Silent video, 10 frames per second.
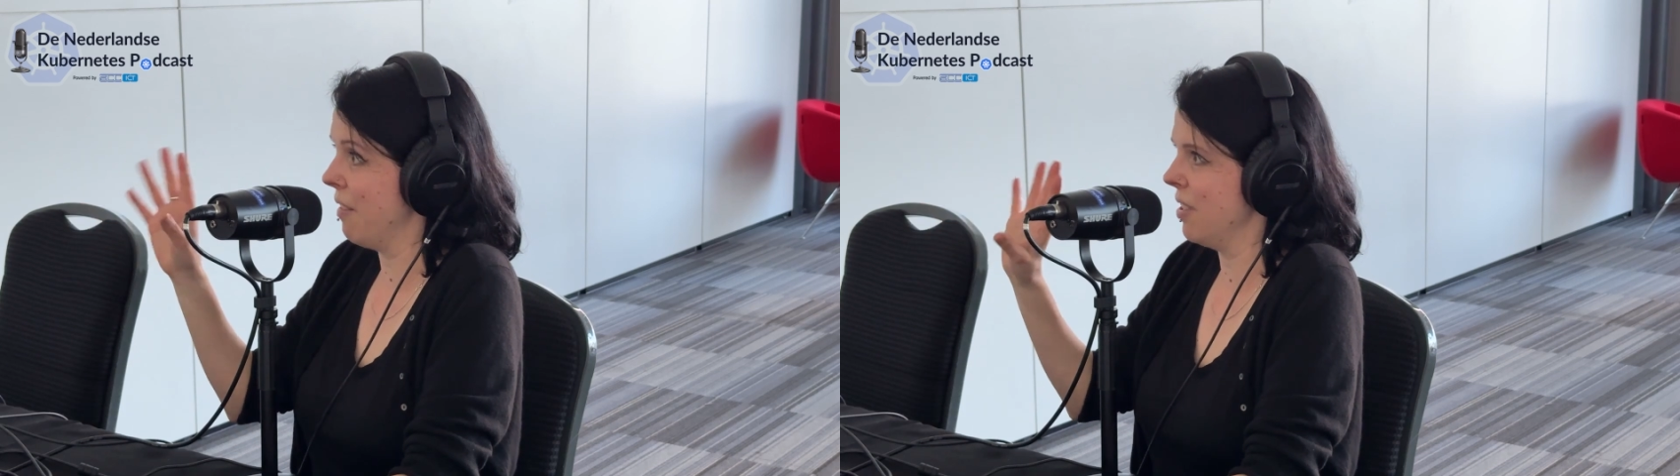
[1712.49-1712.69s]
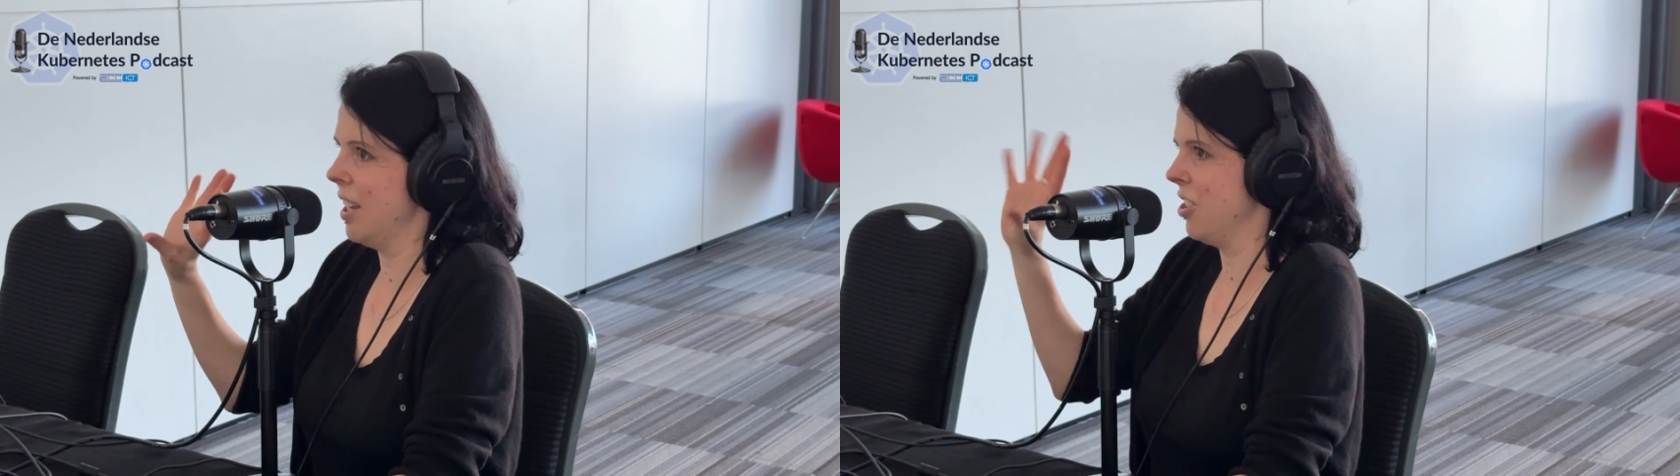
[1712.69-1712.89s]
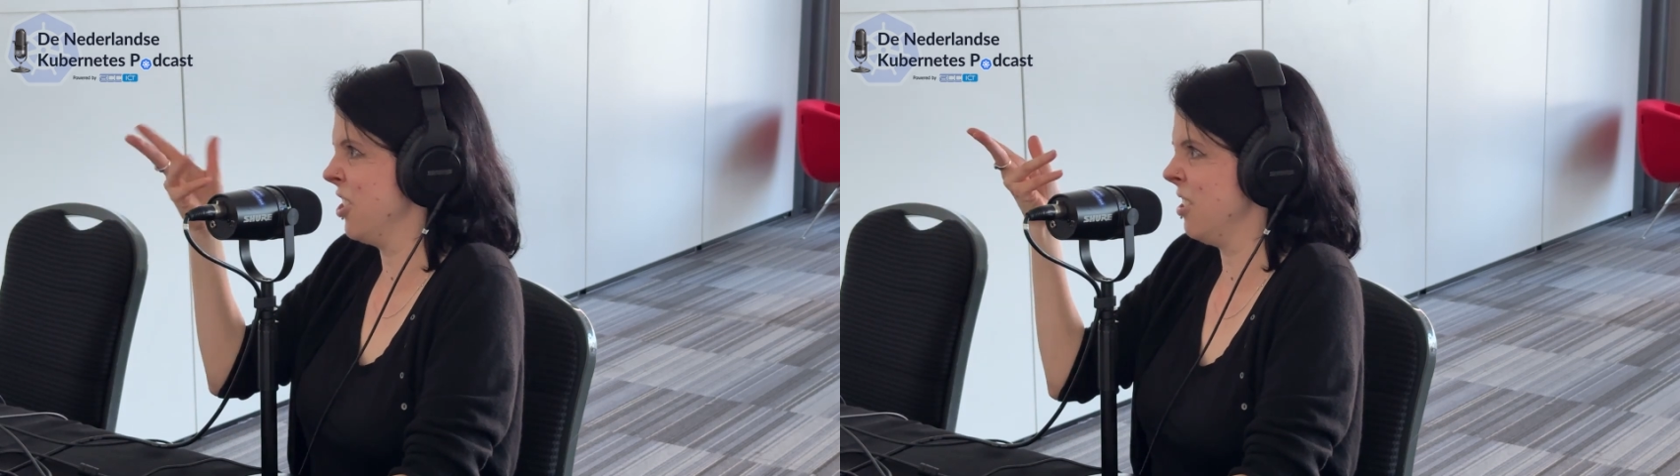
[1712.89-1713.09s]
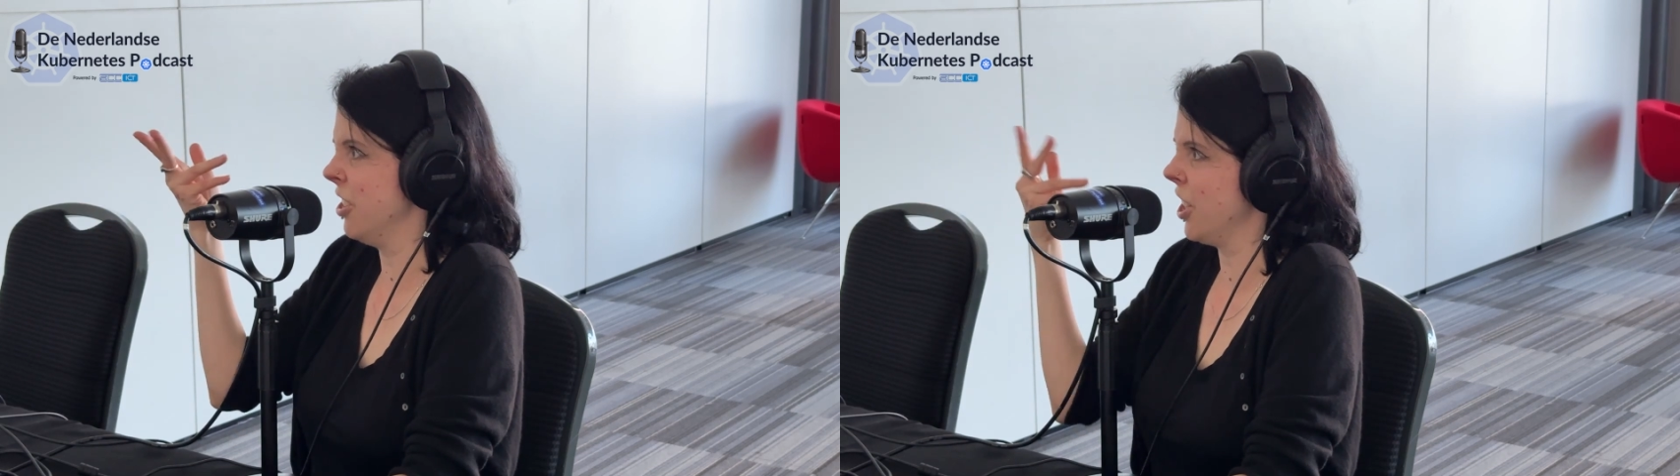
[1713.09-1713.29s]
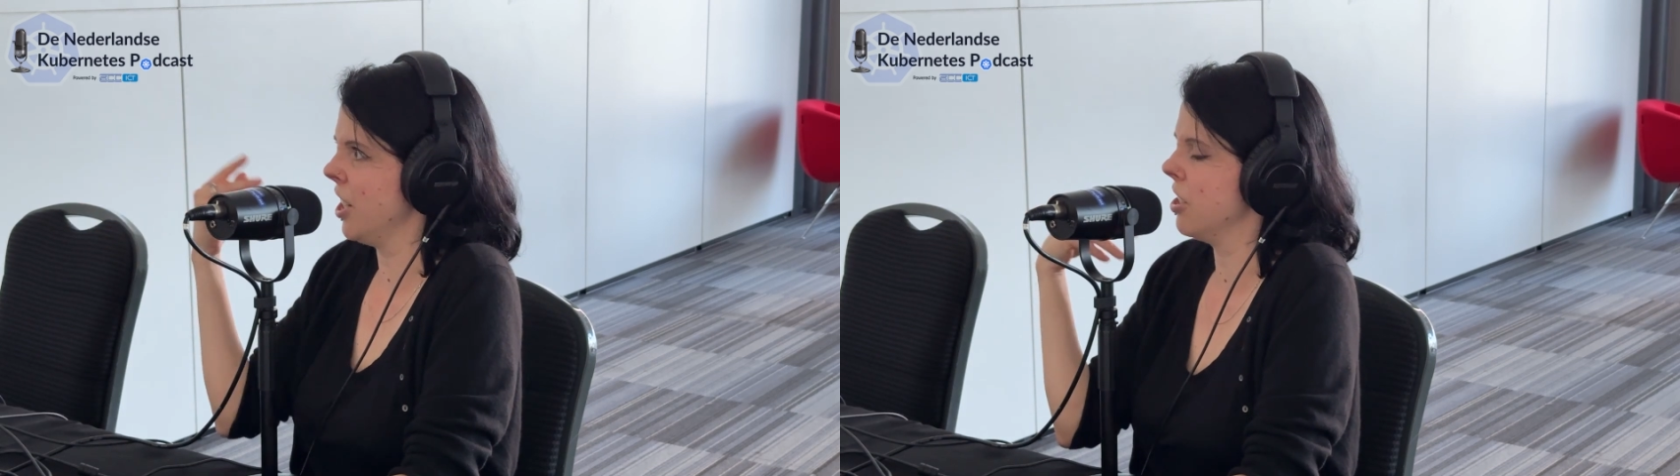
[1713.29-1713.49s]
and then your
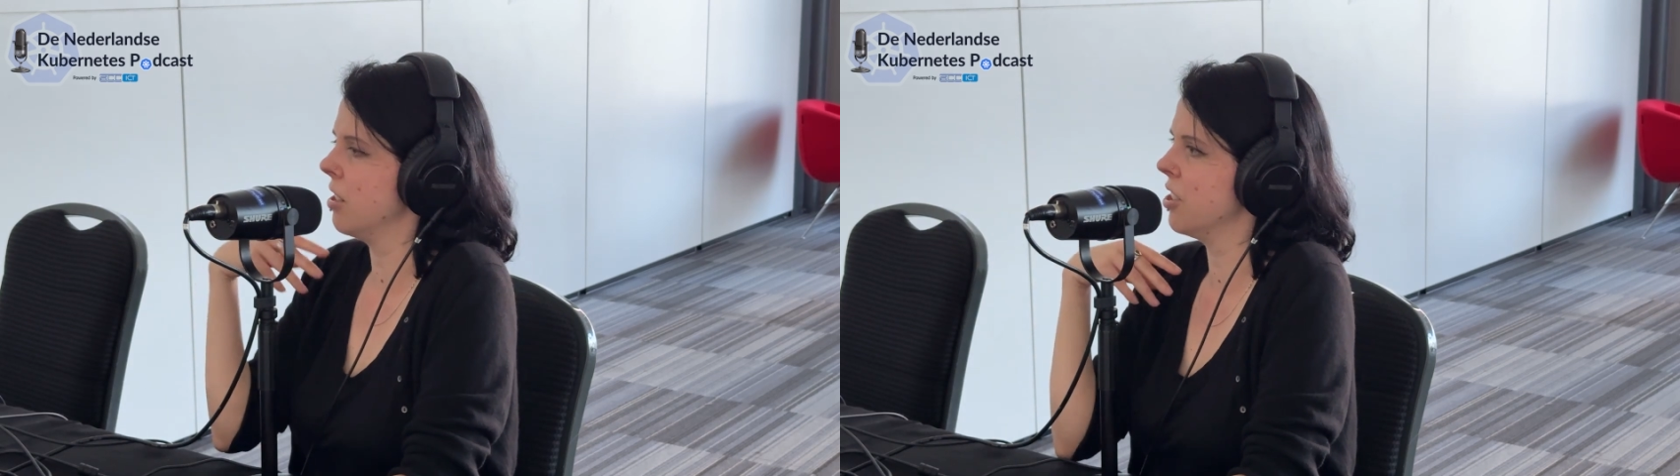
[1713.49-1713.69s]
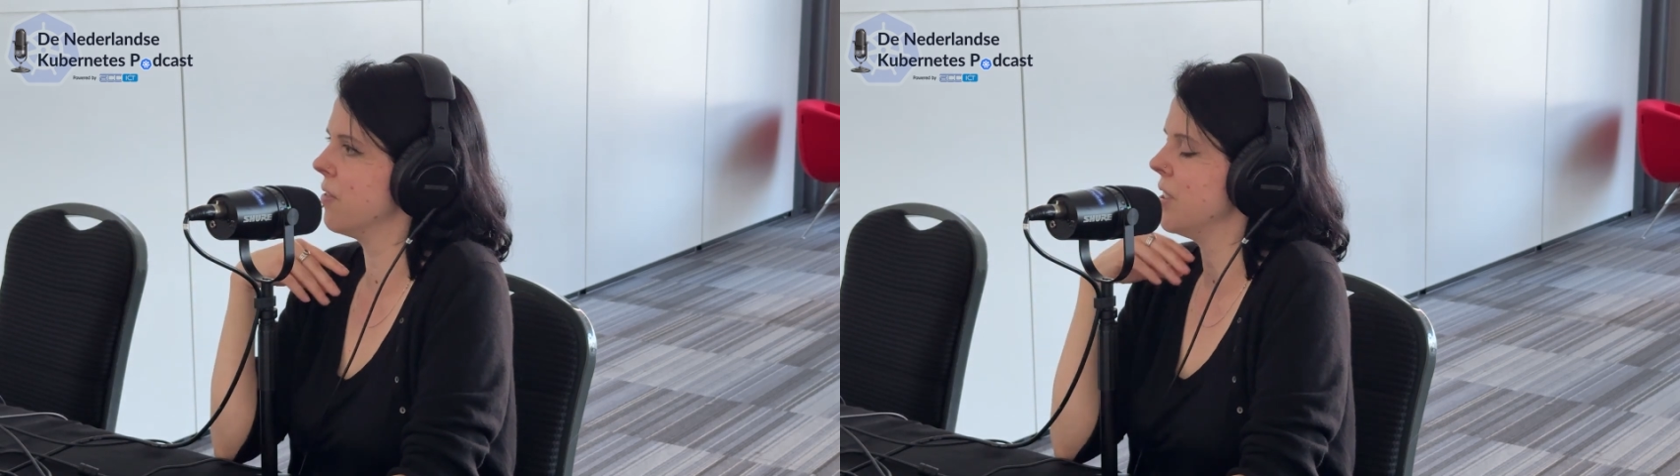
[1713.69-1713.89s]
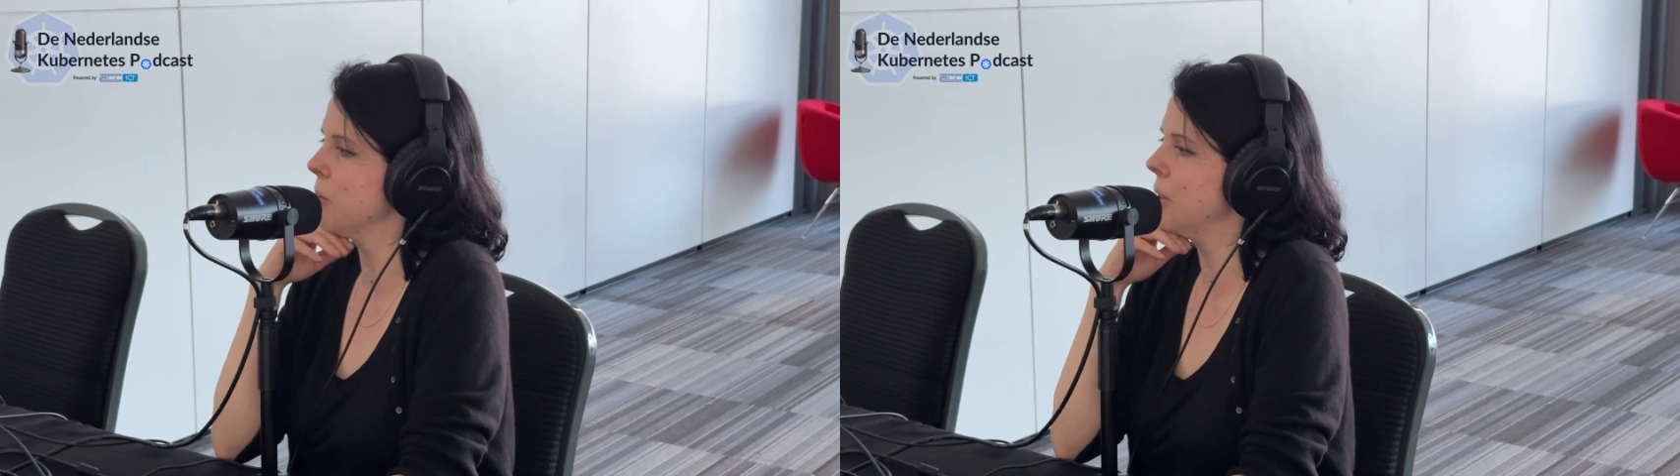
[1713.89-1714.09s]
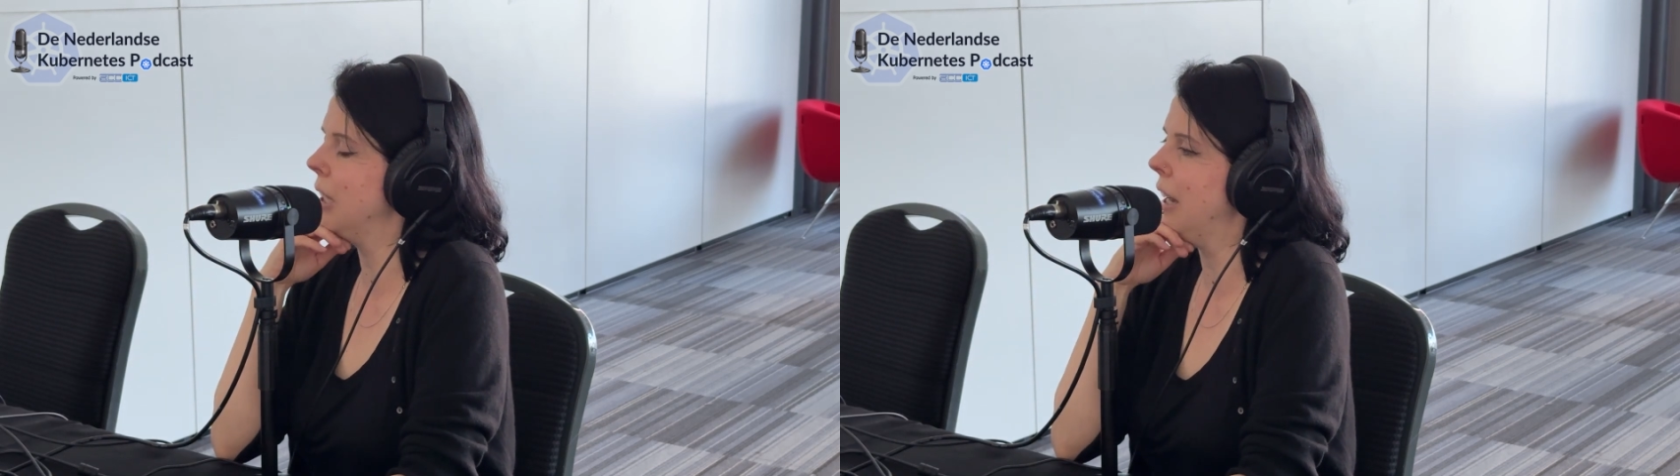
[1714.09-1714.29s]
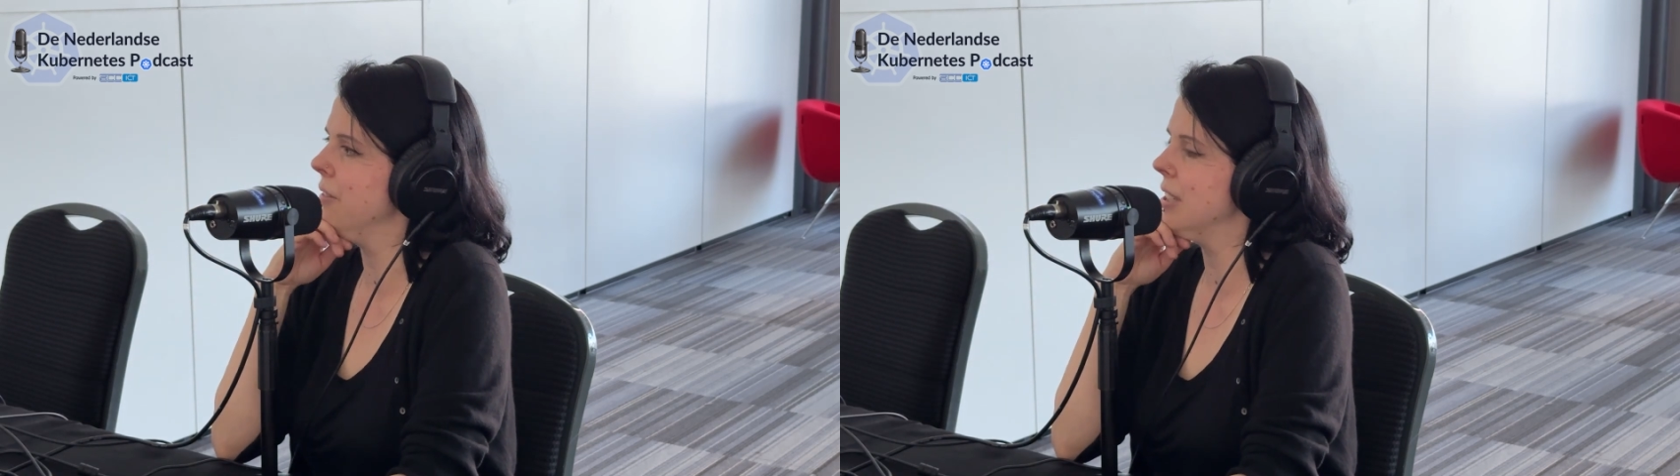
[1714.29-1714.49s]
changes are just visible
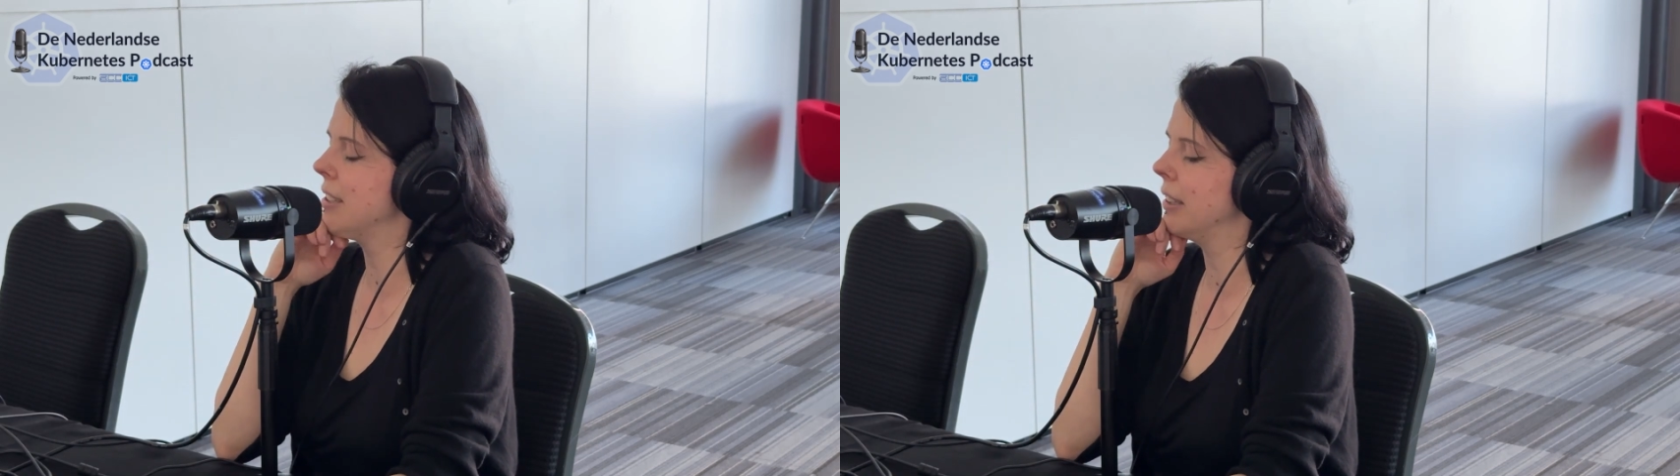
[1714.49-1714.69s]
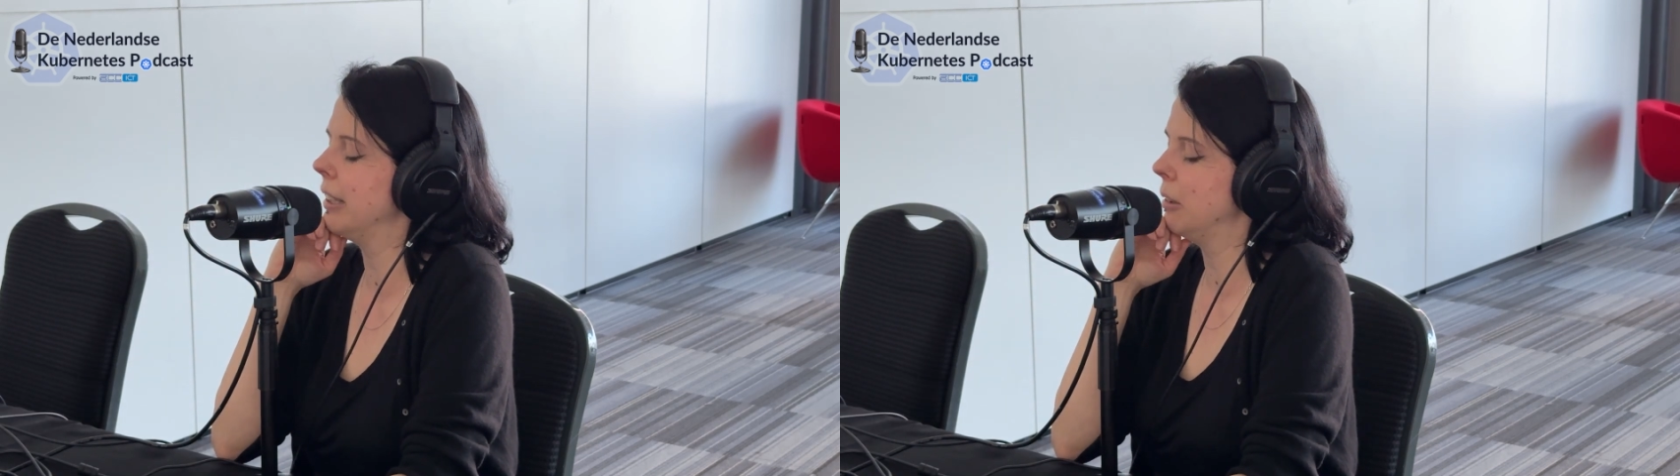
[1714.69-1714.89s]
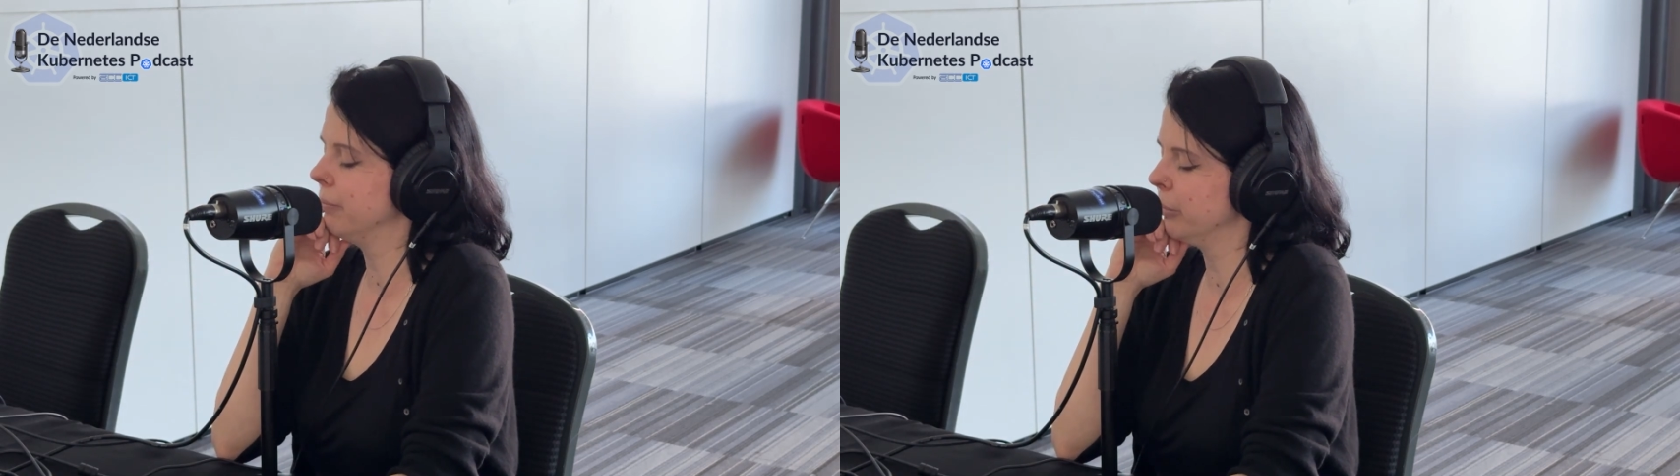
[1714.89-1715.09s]
live instantly.